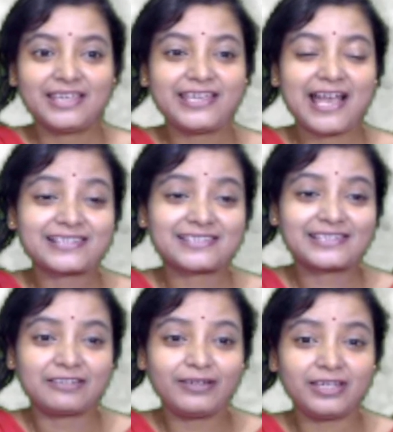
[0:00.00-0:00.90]
He has
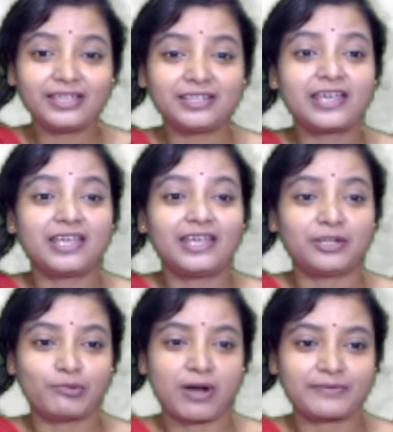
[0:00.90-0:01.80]
7
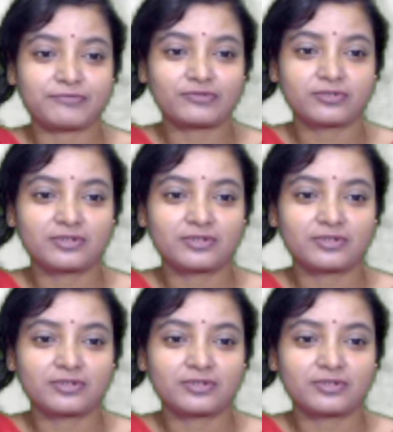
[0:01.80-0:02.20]
hen wives.